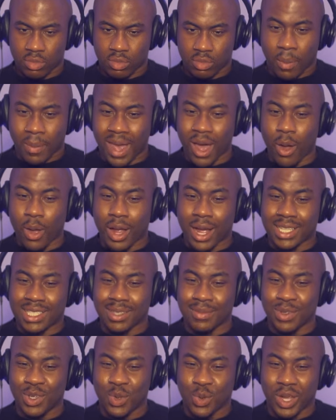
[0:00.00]
The mountain got
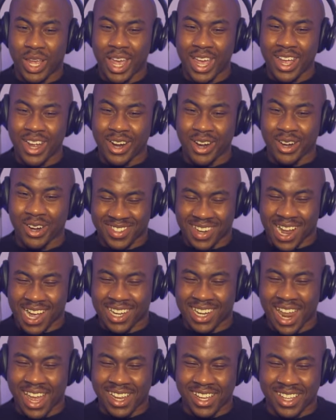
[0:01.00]
some new gear. I
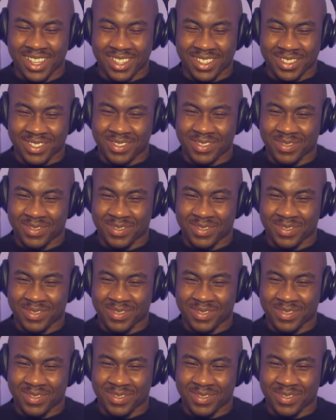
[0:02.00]
like it.